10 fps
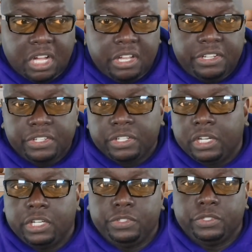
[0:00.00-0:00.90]
under
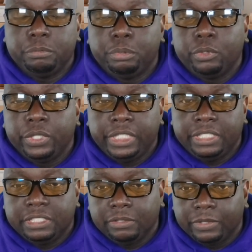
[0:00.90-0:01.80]
100
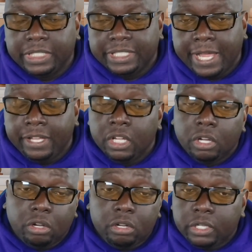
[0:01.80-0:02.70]
employees, stuff like that,
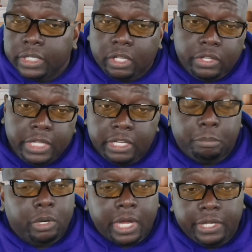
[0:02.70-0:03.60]
or the
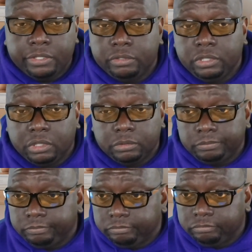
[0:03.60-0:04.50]
enterprise,
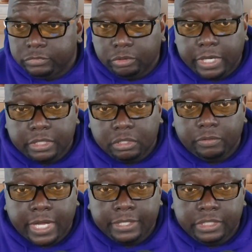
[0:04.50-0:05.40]
director
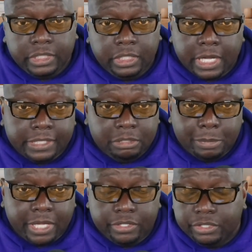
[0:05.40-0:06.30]
of IT
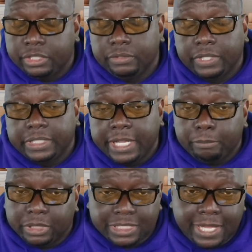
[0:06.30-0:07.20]
manager, stuff like
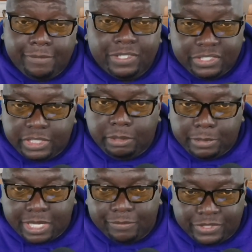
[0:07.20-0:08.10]
that, because I have the
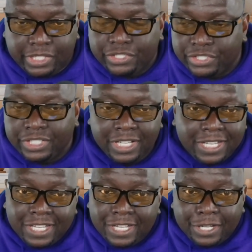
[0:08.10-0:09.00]
same conversation
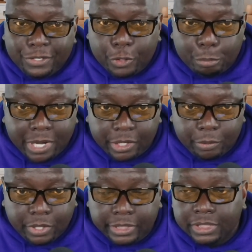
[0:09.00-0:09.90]
no matter
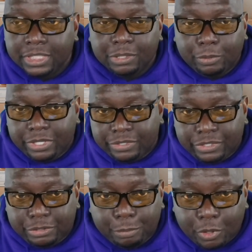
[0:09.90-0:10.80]
what, whether it's
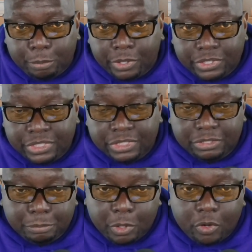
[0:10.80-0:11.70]
a small person,
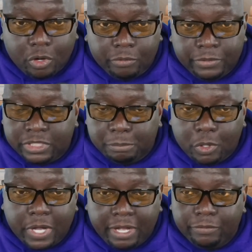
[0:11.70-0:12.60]
small office,
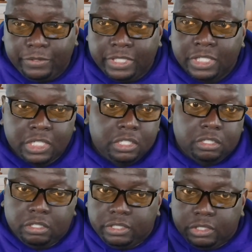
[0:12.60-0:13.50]
small outfit,
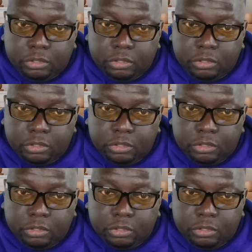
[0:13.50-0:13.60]
or,